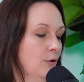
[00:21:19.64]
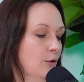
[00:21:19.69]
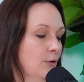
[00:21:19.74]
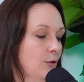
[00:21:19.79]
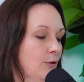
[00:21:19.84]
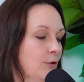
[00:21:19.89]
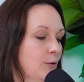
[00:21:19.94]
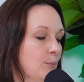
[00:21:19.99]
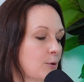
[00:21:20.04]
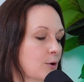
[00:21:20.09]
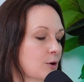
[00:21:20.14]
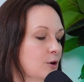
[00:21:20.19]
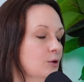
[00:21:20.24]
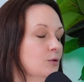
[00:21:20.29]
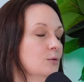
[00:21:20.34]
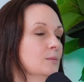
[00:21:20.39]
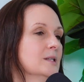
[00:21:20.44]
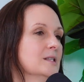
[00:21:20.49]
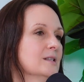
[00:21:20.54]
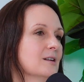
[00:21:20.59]
the
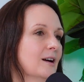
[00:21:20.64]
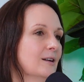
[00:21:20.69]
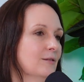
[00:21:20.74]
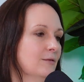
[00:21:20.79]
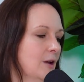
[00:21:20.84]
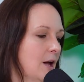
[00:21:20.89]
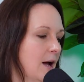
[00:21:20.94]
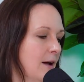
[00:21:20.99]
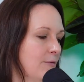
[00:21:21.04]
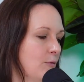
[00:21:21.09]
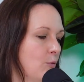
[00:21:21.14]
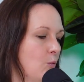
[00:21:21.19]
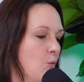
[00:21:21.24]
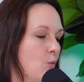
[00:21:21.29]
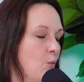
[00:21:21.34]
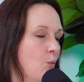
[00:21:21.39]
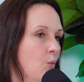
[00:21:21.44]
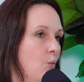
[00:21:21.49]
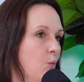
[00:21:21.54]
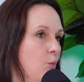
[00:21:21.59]
procurement side of life,
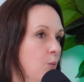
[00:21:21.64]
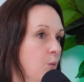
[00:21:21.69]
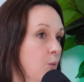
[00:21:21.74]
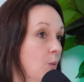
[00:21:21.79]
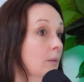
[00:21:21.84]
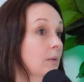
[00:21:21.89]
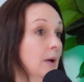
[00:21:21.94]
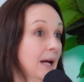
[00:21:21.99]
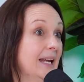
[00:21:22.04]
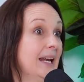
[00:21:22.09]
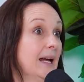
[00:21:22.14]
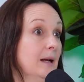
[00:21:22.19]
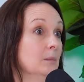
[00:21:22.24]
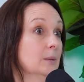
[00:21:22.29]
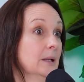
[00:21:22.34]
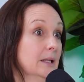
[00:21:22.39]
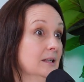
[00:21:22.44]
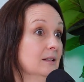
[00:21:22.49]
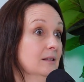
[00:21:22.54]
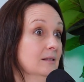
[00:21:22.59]

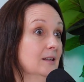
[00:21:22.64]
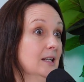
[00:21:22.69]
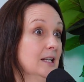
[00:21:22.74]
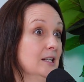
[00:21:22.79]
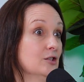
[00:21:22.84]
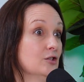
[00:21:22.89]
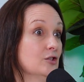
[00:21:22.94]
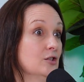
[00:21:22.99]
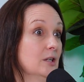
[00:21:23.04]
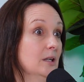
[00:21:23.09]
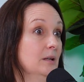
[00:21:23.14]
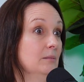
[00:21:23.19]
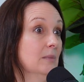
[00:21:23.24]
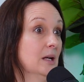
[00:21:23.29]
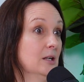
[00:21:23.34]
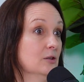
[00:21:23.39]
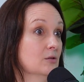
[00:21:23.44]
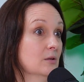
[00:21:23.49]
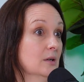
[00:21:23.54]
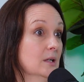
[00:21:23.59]
enabling ESG
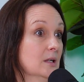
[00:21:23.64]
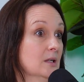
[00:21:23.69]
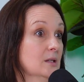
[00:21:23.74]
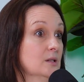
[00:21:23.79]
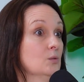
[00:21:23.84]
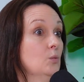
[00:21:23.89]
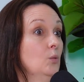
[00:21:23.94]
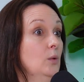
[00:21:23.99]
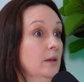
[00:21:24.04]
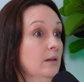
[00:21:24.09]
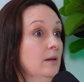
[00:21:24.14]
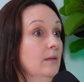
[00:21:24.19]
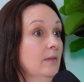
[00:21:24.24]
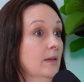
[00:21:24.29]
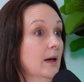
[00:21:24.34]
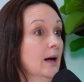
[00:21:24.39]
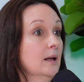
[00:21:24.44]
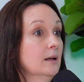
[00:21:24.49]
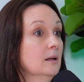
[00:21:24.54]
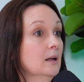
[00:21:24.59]
metrics within
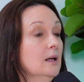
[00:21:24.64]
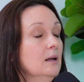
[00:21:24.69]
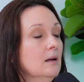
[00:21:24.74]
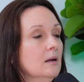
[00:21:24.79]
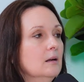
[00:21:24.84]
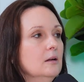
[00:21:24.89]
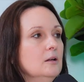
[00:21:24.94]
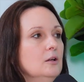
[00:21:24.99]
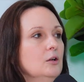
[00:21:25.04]
that. And,